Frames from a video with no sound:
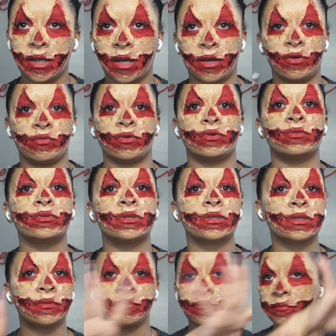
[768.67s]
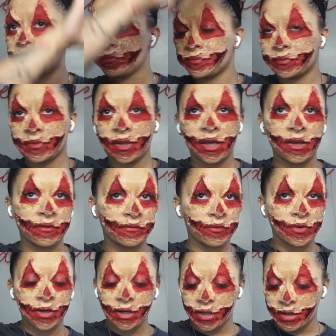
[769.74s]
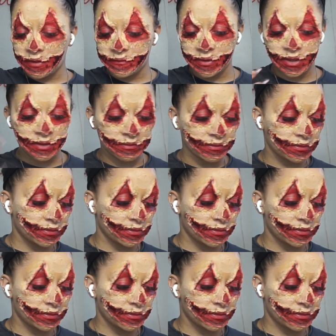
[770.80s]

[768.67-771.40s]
and gross, here for it, love it.